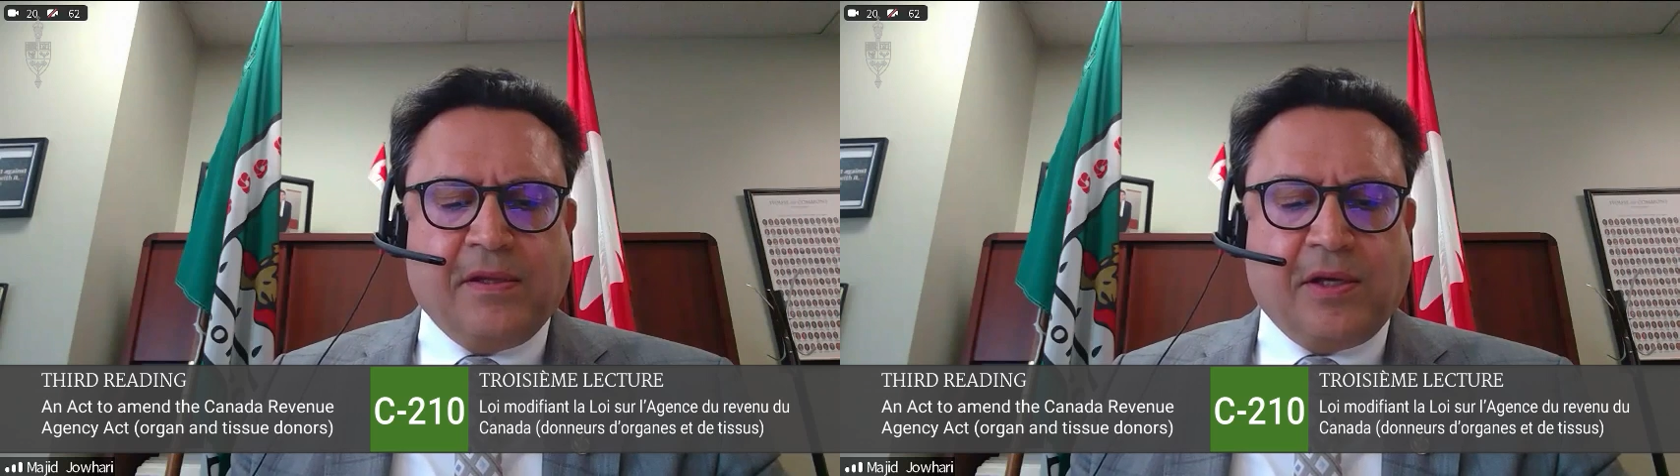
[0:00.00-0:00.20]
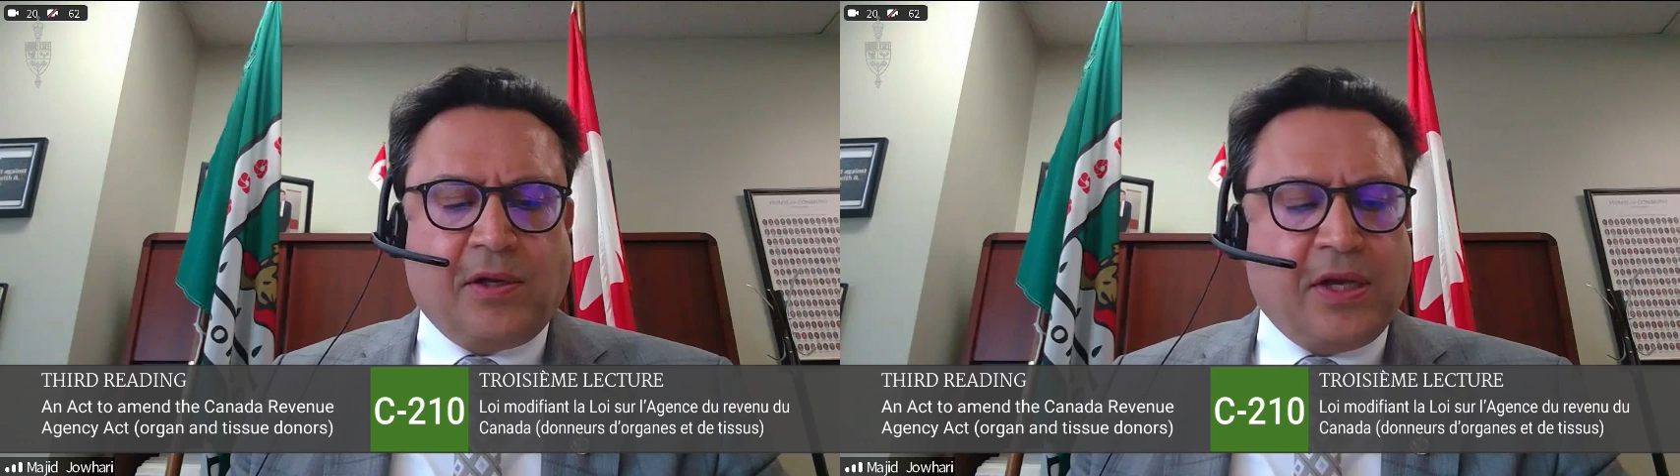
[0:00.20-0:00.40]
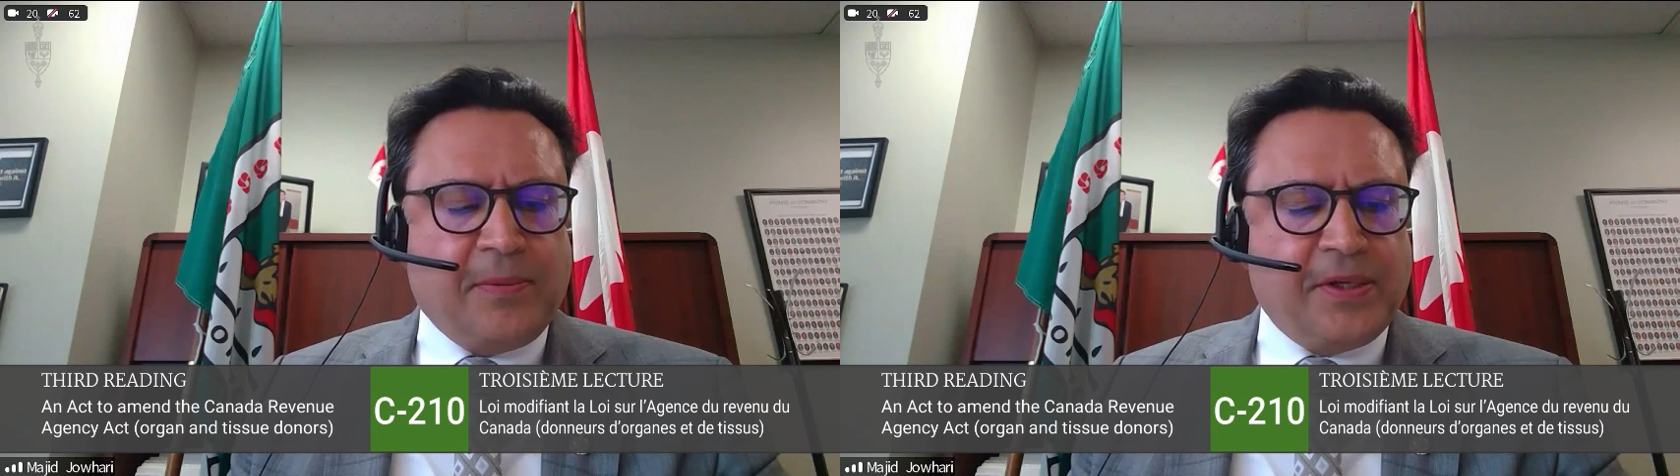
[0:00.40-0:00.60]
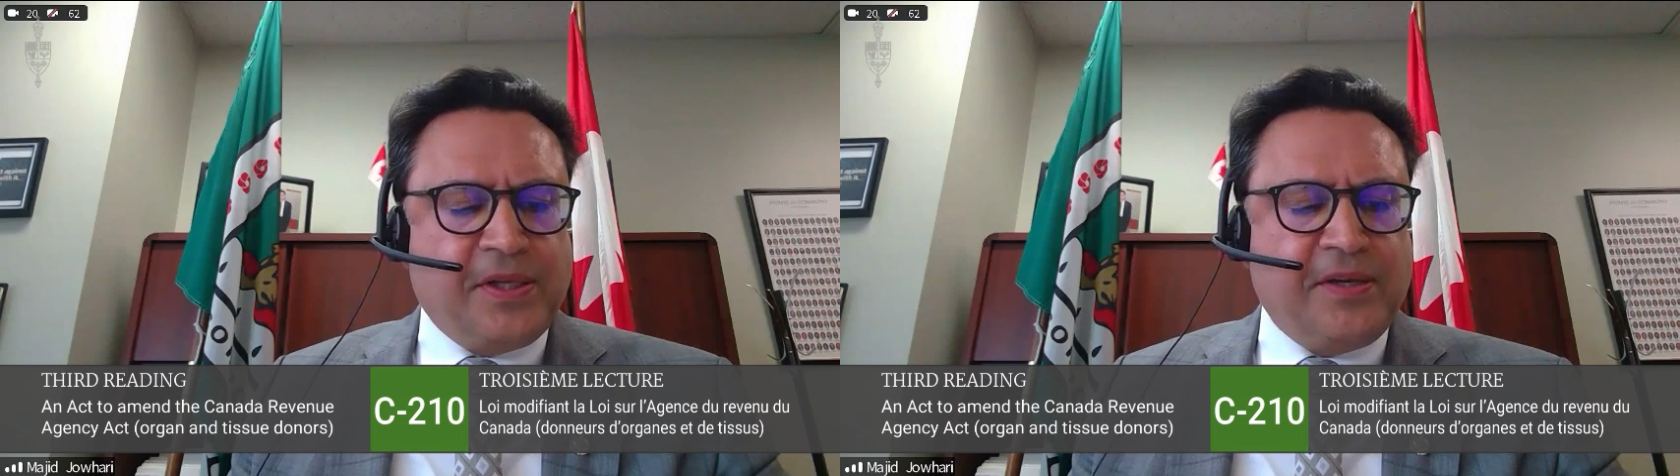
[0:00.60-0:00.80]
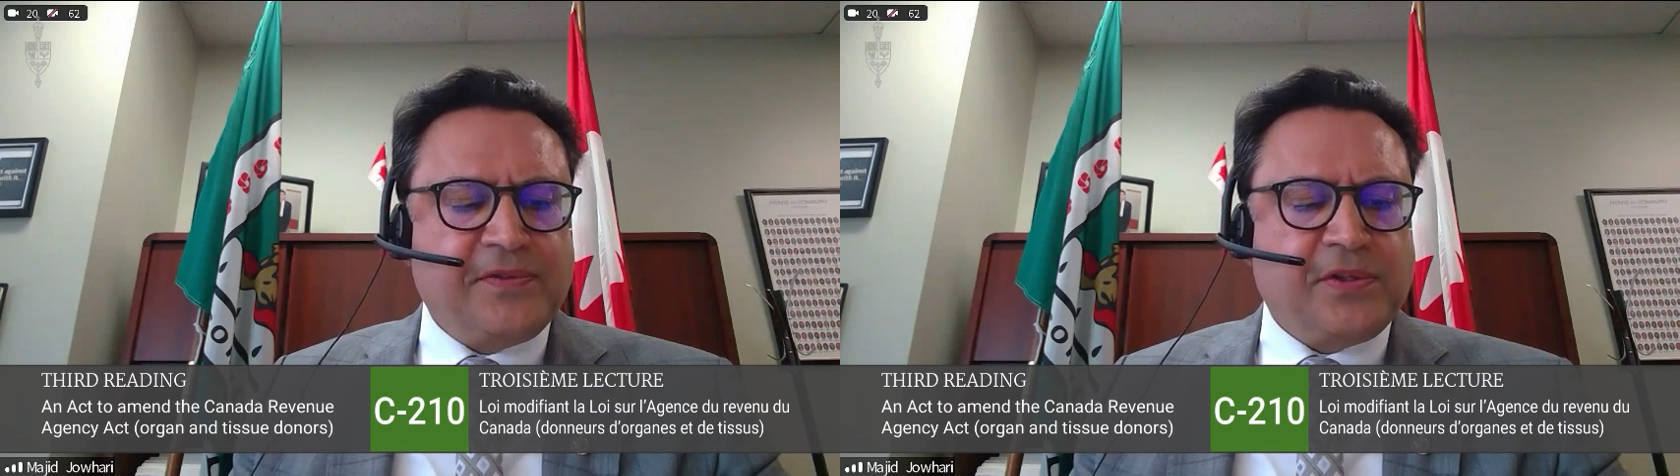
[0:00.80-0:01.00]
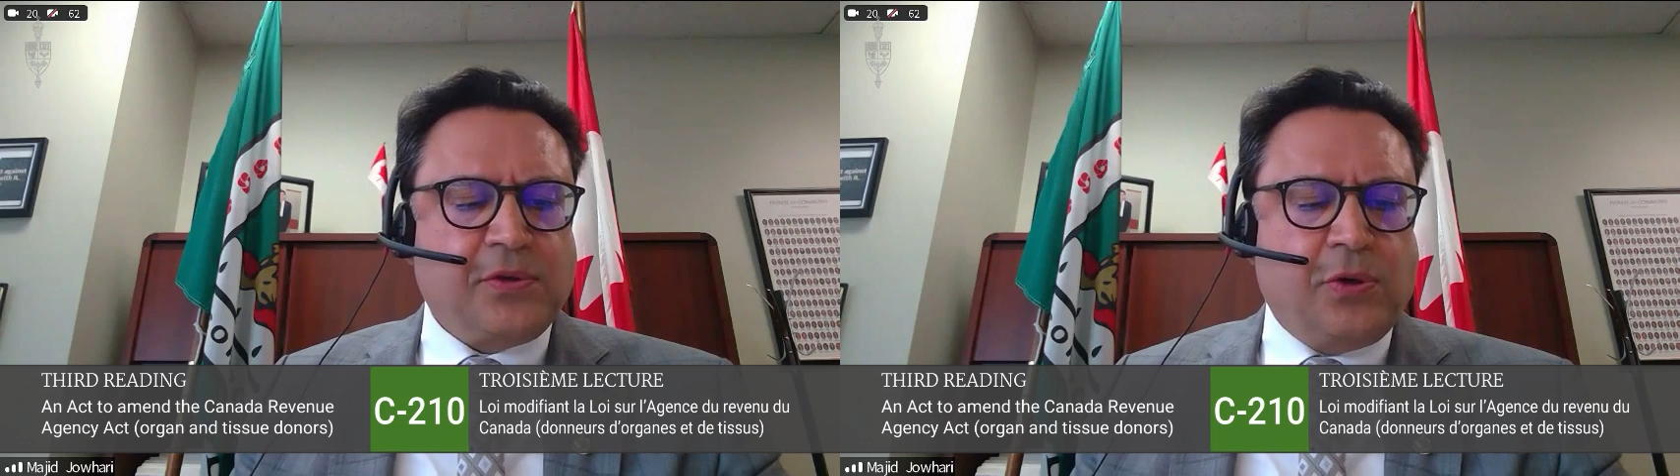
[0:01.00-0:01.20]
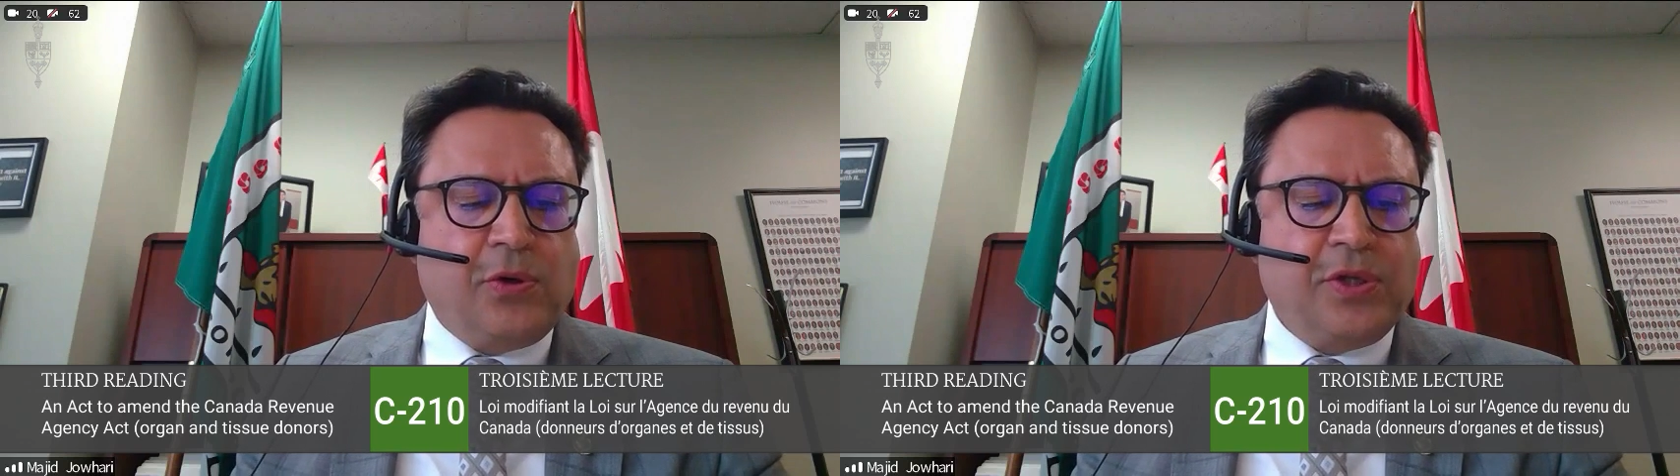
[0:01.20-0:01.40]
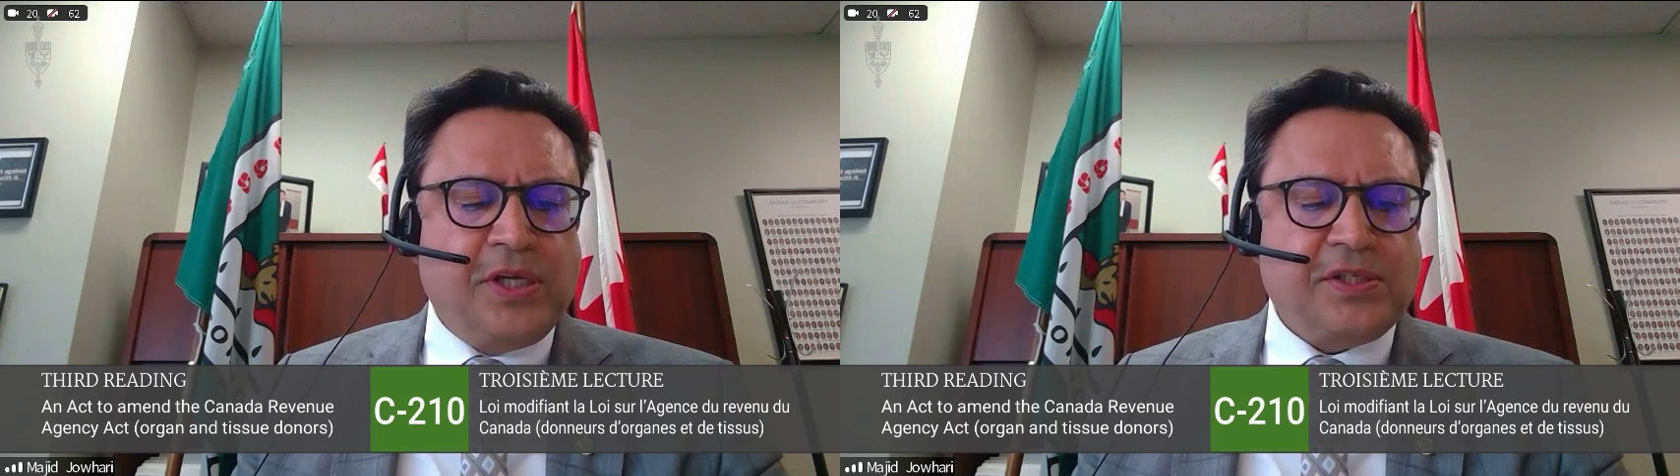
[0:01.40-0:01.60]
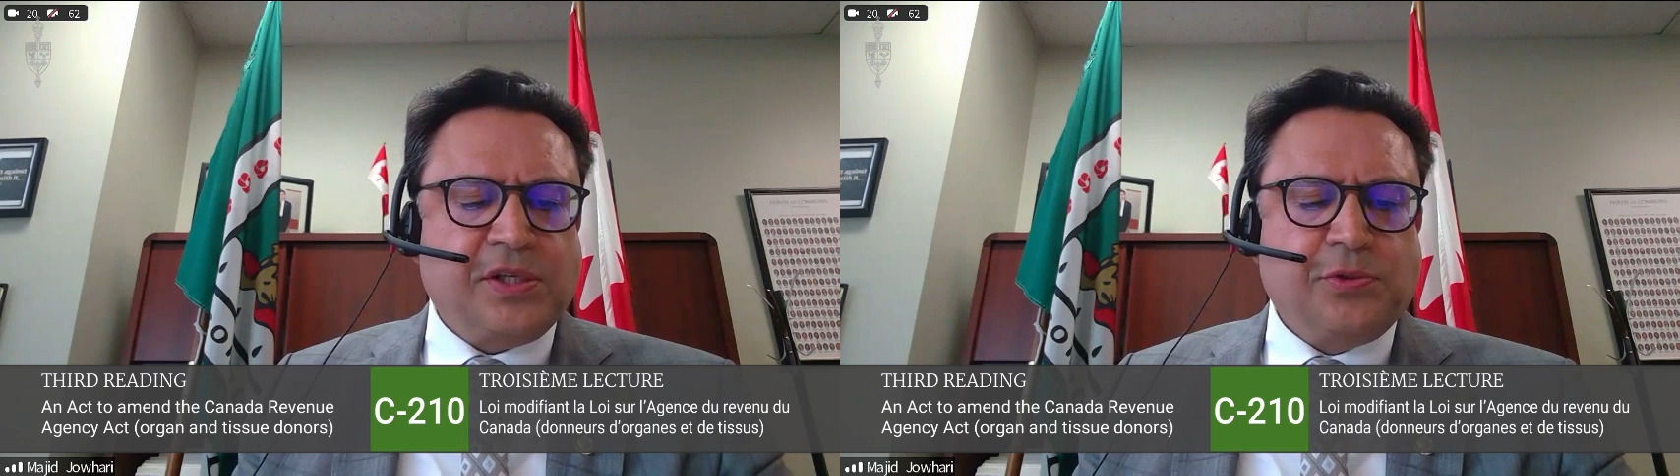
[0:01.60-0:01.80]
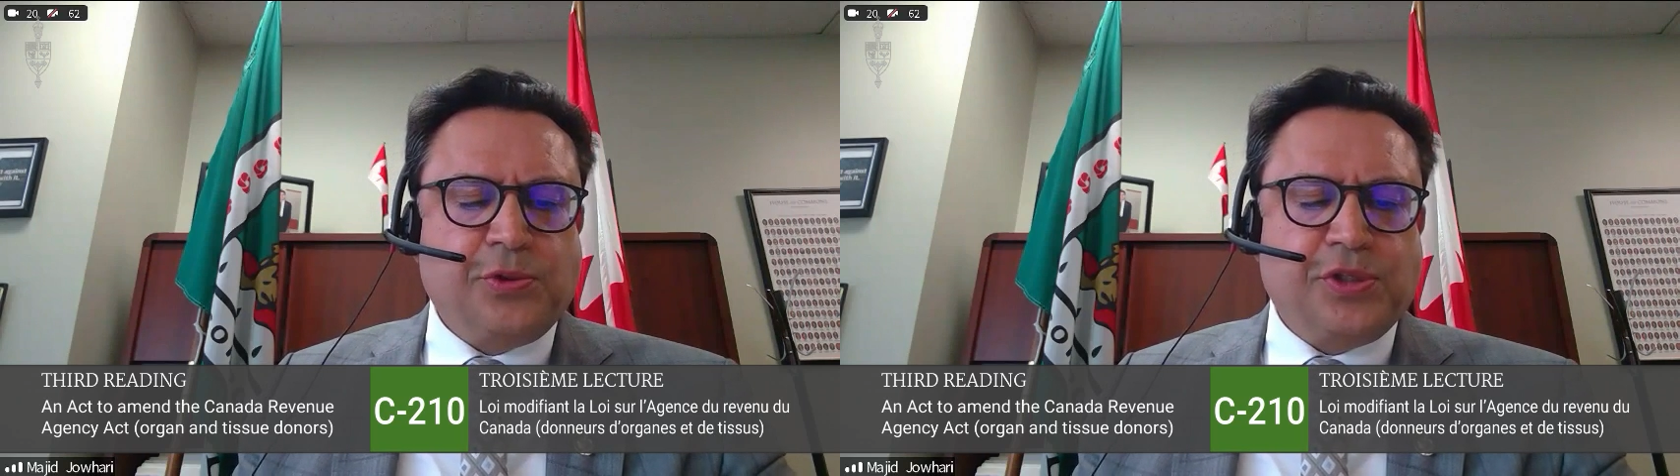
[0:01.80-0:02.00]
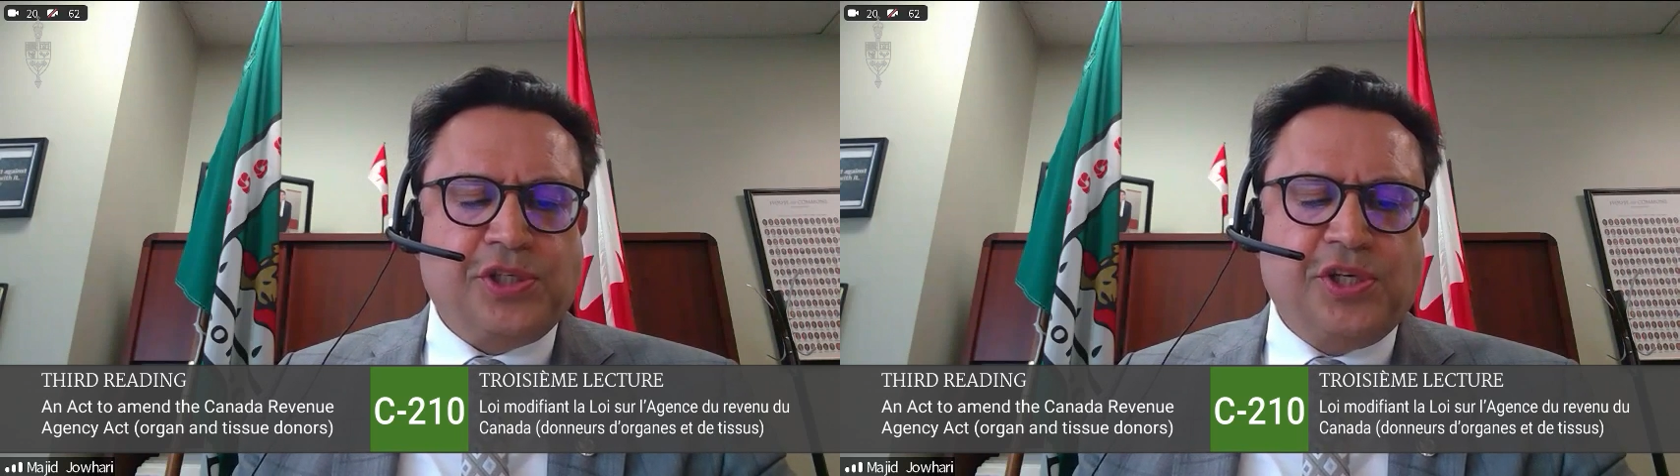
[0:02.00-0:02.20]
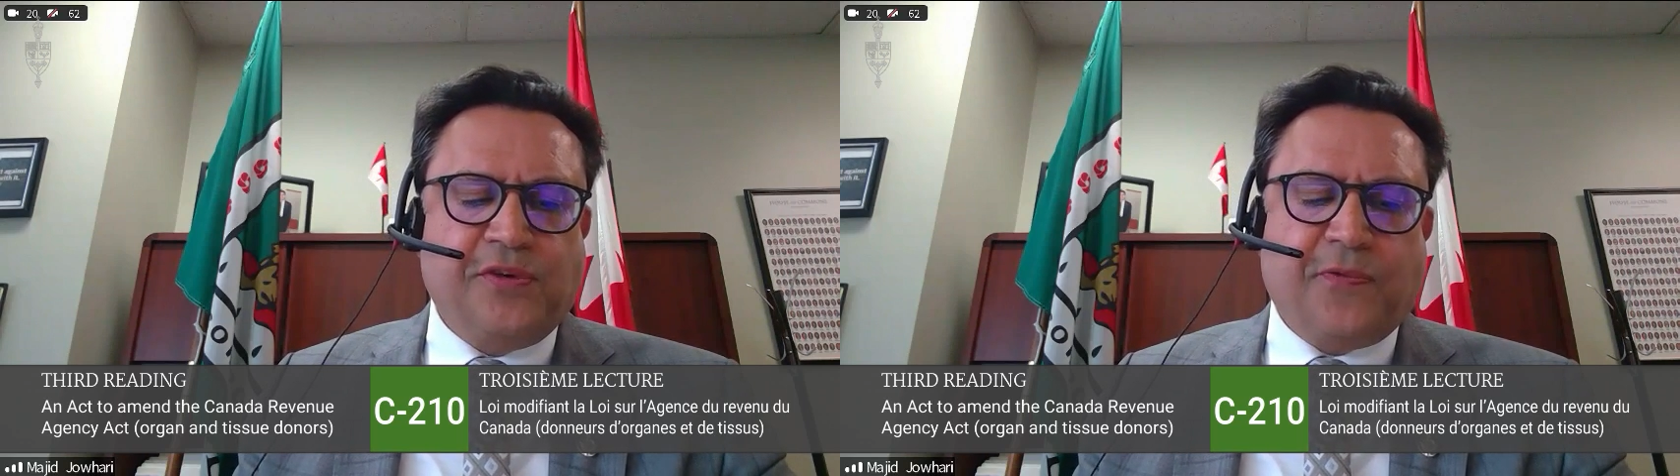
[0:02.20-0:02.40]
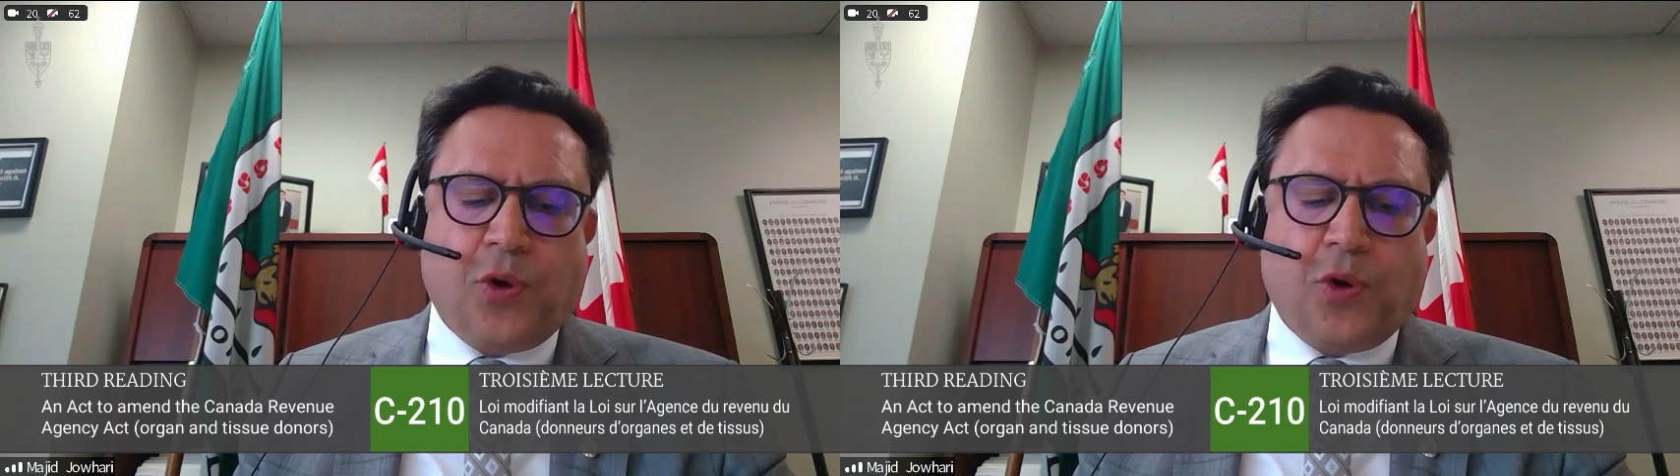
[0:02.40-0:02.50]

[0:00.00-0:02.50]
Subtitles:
The collaborative's goal is to achieve